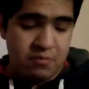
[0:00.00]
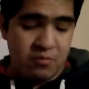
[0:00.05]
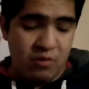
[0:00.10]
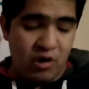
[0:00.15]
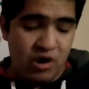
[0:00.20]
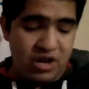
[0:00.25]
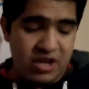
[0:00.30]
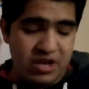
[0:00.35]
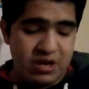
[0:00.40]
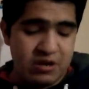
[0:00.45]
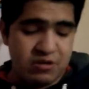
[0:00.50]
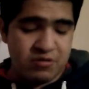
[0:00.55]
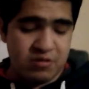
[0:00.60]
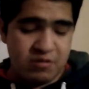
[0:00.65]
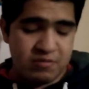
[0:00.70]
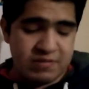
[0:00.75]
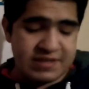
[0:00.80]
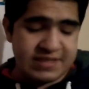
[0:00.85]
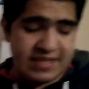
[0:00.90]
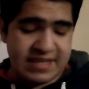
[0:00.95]
Molly,
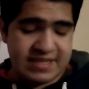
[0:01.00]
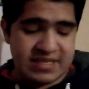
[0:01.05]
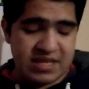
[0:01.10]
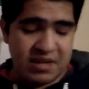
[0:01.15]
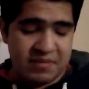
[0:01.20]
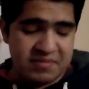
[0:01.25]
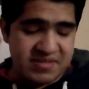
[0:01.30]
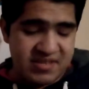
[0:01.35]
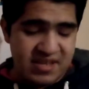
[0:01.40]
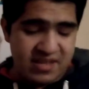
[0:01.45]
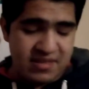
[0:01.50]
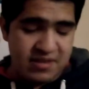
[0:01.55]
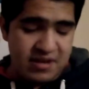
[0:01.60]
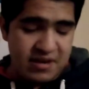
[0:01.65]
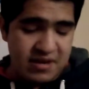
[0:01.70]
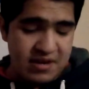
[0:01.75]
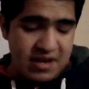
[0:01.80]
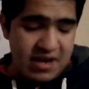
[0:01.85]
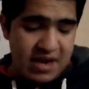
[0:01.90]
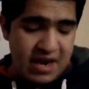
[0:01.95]
who was a
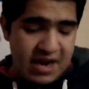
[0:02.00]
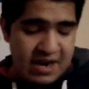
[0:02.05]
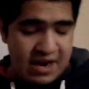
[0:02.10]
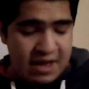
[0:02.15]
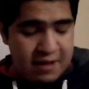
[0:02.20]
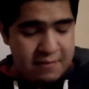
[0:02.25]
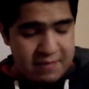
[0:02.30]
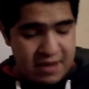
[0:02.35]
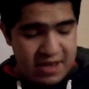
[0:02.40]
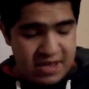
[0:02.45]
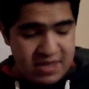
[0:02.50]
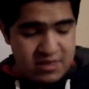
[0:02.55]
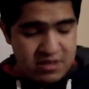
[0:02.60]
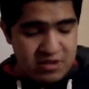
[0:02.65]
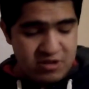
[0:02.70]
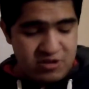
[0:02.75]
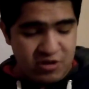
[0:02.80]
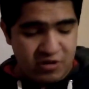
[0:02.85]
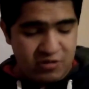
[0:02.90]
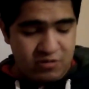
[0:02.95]
self-centered and a
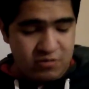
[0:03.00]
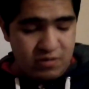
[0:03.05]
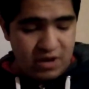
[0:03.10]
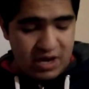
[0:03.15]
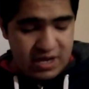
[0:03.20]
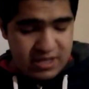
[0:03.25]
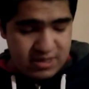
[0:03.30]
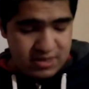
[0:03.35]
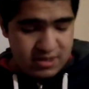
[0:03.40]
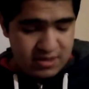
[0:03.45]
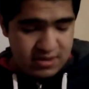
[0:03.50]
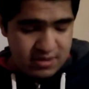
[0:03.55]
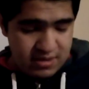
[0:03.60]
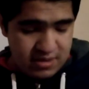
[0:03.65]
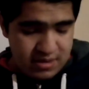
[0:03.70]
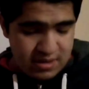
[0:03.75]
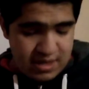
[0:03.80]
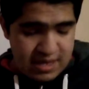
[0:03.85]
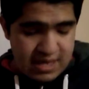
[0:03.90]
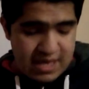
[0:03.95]
vain young white.
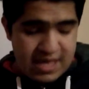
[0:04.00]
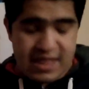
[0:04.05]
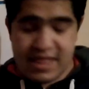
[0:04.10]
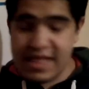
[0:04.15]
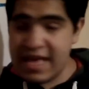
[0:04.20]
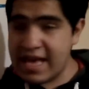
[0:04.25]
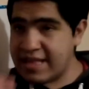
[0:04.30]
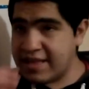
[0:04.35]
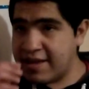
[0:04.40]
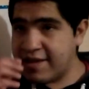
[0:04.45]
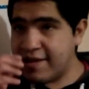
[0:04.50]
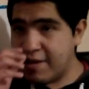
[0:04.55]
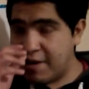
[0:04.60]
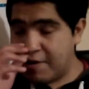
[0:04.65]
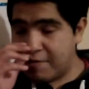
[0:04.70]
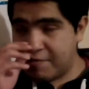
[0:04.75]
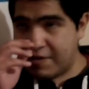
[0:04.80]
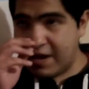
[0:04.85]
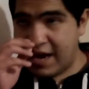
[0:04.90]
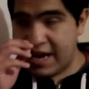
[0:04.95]
The anthem
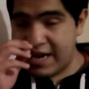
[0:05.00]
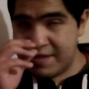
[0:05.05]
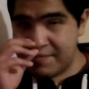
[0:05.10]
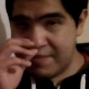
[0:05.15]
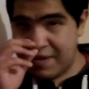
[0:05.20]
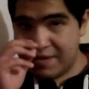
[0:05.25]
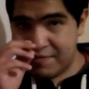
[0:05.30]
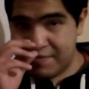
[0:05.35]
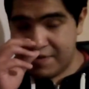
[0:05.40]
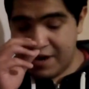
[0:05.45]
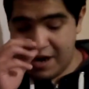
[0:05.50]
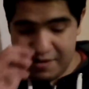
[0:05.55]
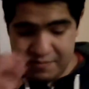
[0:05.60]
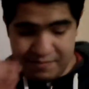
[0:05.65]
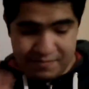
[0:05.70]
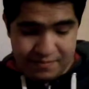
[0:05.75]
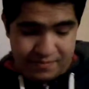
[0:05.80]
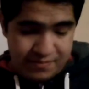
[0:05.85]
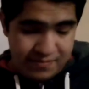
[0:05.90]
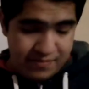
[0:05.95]
of Animal
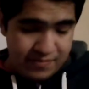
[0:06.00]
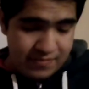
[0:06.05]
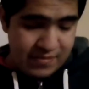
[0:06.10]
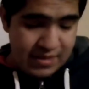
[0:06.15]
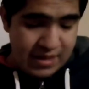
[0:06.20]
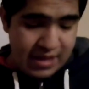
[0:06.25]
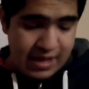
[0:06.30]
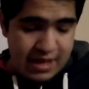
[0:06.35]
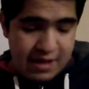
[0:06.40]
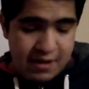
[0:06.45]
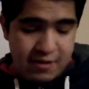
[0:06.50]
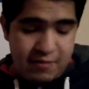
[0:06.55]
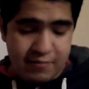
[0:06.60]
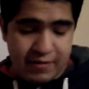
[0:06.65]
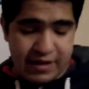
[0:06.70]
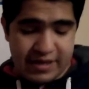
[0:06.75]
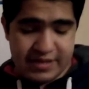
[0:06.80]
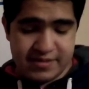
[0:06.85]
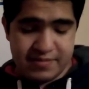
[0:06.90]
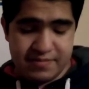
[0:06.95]
Farm
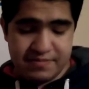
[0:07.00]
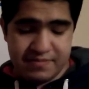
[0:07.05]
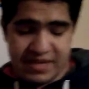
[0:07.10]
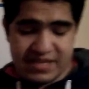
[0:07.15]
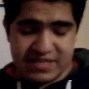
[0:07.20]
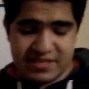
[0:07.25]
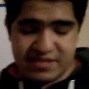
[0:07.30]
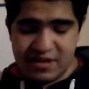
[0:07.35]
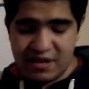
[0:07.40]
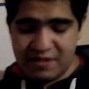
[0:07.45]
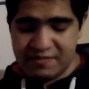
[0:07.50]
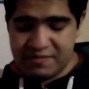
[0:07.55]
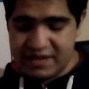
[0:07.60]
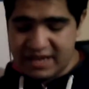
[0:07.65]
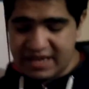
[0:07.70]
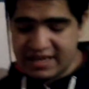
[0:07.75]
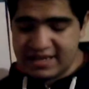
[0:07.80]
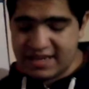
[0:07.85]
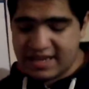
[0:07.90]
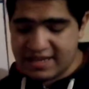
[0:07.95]
was Beasts of
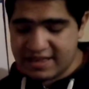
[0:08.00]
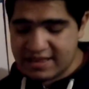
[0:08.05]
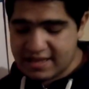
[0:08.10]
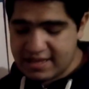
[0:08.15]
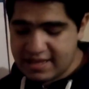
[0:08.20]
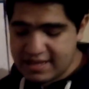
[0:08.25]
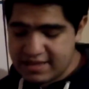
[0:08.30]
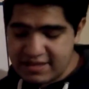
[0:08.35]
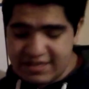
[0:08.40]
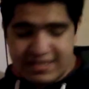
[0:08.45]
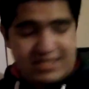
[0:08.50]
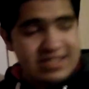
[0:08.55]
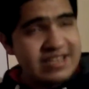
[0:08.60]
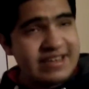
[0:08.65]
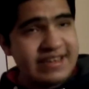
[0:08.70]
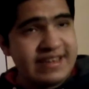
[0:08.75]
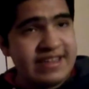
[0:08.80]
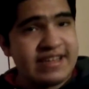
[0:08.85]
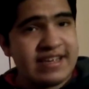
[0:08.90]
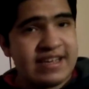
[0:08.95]
England. This
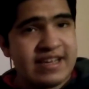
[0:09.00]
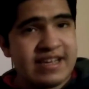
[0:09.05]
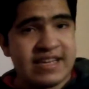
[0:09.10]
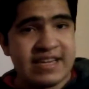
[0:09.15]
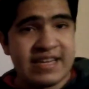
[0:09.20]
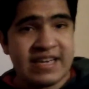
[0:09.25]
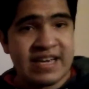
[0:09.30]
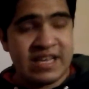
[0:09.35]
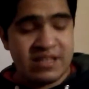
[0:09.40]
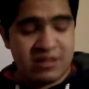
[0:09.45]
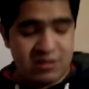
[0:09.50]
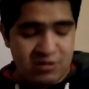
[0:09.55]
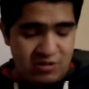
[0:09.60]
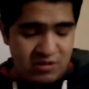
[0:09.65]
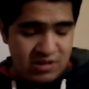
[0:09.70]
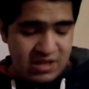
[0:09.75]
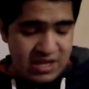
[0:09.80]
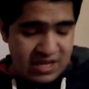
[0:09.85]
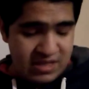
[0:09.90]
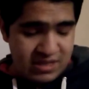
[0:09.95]
lyric had
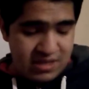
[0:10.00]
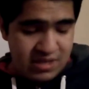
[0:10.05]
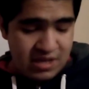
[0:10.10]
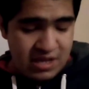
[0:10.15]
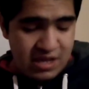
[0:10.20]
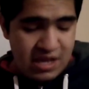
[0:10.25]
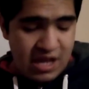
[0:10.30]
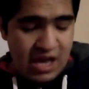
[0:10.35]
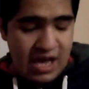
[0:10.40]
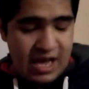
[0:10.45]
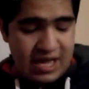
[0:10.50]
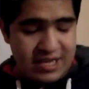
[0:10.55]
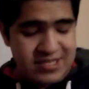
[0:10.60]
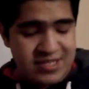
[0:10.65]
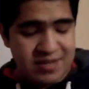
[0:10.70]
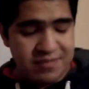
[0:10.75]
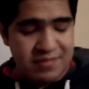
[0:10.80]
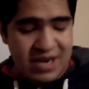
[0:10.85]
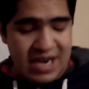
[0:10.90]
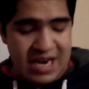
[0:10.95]
to let
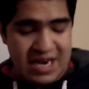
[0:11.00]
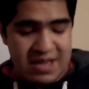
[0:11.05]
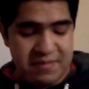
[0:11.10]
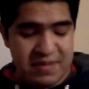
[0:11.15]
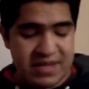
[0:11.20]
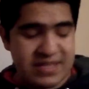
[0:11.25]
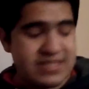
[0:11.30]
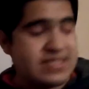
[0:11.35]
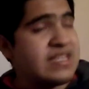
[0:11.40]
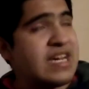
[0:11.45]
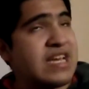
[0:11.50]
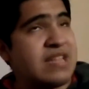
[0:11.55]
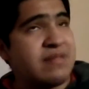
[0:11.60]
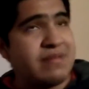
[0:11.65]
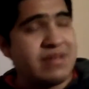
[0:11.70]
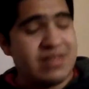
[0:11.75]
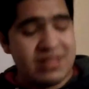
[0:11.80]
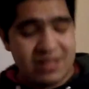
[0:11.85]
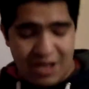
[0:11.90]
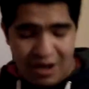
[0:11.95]
some animals
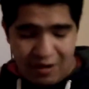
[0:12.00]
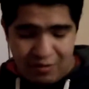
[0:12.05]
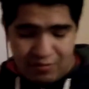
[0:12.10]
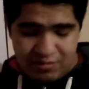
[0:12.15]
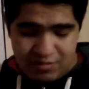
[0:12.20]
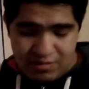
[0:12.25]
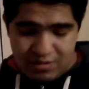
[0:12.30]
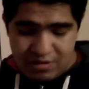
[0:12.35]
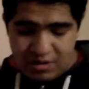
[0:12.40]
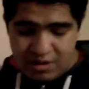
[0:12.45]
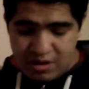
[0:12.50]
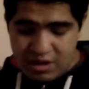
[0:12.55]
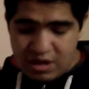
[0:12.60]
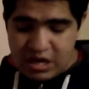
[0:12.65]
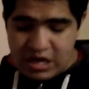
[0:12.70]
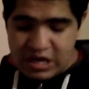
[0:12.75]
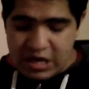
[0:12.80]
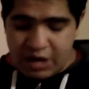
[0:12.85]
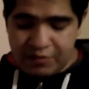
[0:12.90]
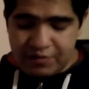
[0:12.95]
had been known
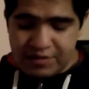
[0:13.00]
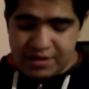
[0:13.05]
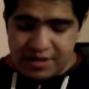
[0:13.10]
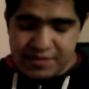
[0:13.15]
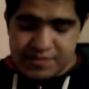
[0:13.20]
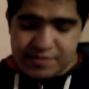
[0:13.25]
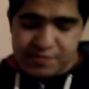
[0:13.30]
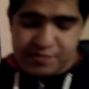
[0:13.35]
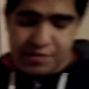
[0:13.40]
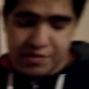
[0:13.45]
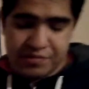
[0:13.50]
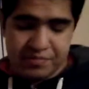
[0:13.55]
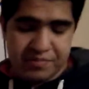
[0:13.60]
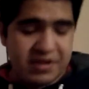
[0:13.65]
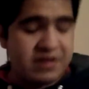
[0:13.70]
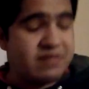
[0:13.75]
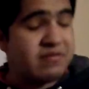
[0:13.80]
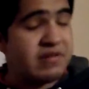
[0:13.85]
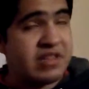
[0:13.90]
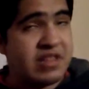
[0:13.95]
how life would
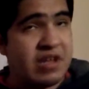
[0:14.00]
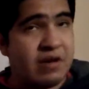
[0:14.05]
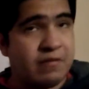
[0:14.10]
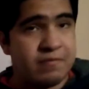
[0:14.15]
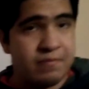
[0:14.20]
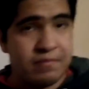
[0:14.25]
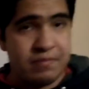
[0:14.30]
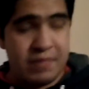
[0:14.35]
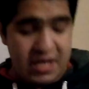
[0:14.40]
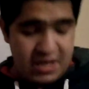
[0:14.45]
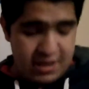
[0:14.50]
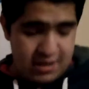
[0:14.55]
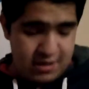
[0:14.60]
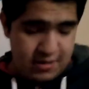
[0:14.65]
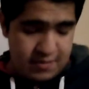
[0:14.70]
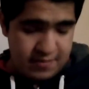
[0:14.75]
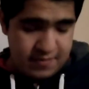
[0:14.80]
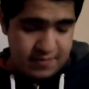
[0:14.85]
be without men.